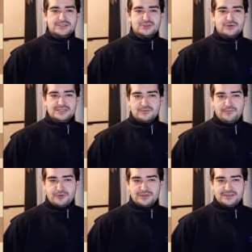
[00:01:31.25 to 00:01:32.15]
So his
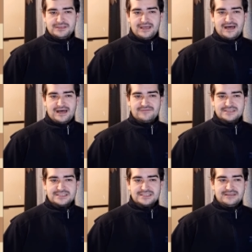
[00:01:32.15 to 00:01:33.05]
opponent
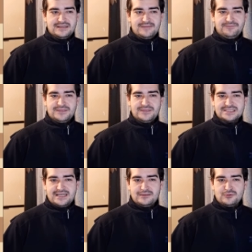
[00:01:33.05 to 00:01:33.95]
after c3
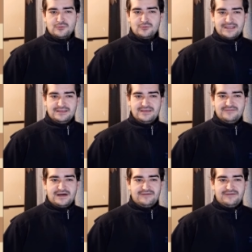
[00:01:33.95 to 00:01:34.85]
decided to play
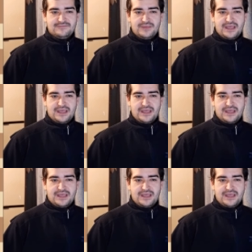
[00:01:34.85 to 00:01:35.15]
d5,